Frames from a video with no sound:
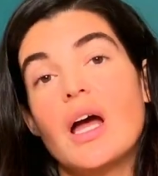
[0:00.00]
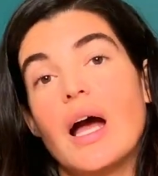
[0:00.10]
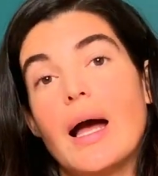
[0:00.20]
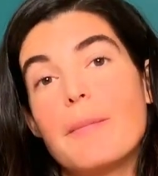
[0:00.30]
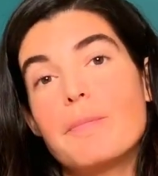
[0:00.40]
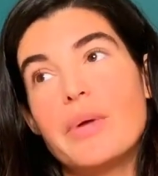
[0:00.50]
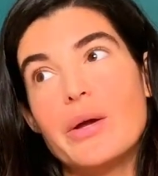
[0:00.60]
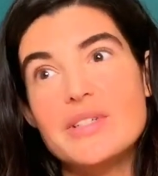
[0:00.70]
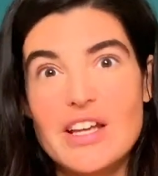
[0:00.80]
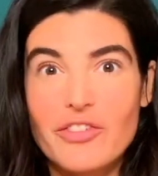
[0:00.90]
Um, but I
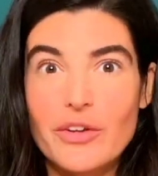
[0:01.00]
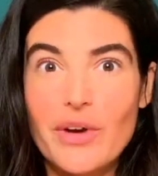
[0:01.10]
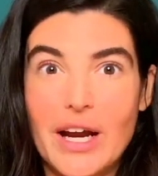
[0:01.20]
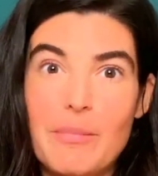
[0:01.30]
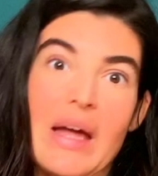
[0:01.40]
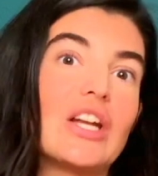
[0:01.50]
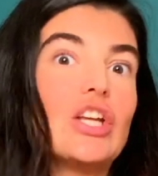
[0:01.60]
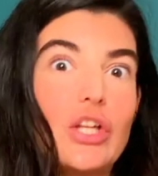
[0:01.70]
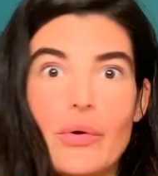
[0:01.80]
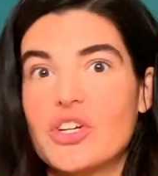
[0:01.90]
would definitely recommend a
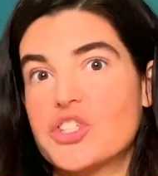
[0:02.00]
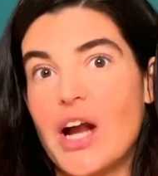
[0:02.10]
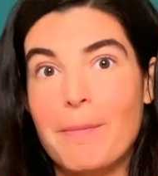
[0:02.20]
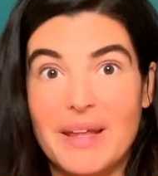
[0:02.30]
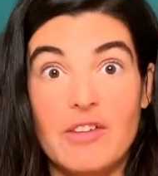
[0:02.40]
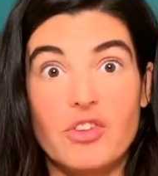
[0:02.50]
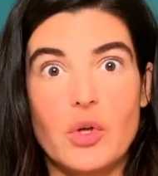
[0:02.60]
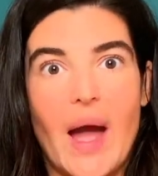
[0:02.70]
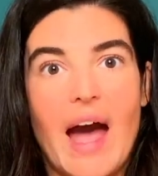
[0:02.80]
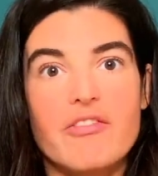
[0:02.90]
yoga strap if
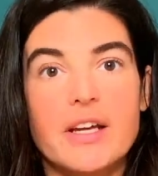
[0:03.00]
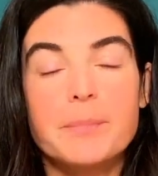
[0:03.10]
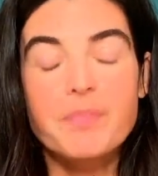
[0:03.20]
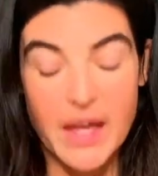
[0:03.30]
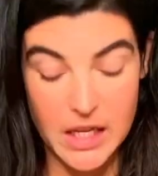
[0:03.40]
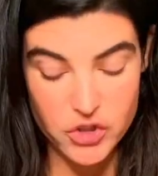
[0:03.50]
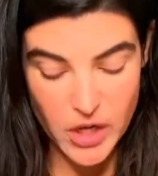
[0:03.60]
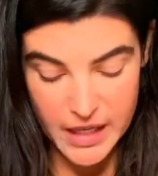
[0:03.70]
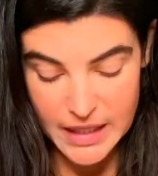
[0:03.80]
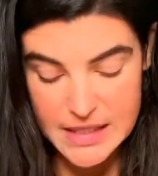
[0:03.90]
you have it. And
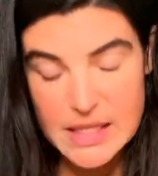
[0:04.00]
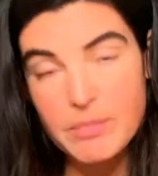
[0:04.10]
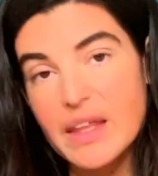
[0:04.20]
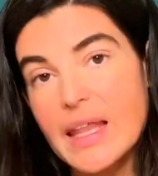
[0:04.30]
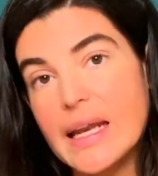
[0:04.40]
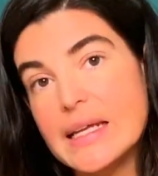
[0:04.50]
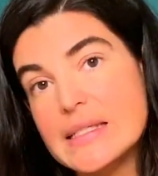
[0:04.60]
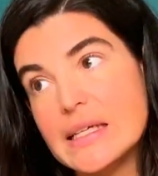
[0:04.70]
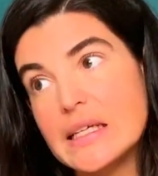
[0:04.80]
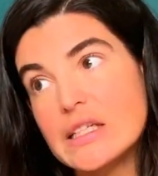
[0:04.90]
try to get something that
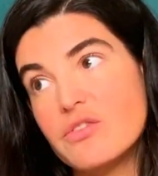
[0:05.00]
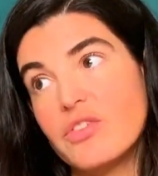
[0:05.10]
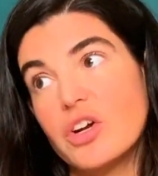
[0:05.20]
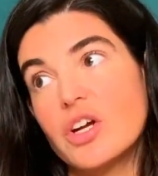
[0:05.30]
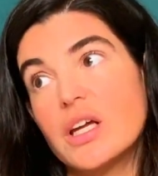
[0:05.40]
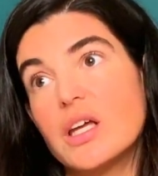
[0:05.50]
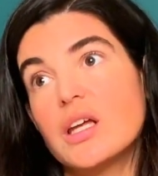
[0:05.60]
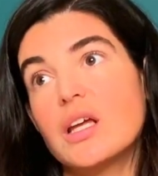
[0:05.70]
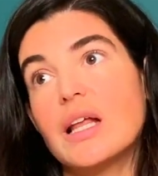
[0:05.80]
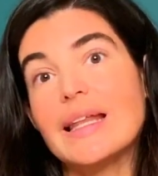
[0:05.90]
isn't
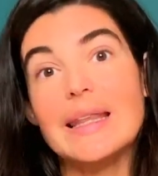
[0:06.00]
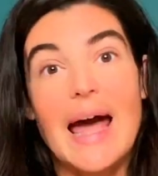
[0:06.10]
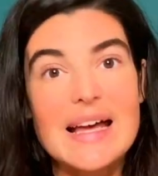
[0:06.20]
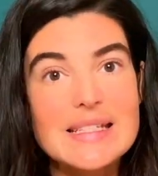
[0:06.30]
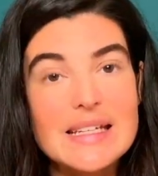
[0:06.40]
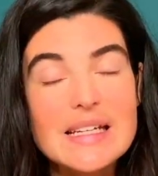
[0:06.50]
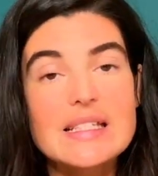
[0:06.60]
very elastic,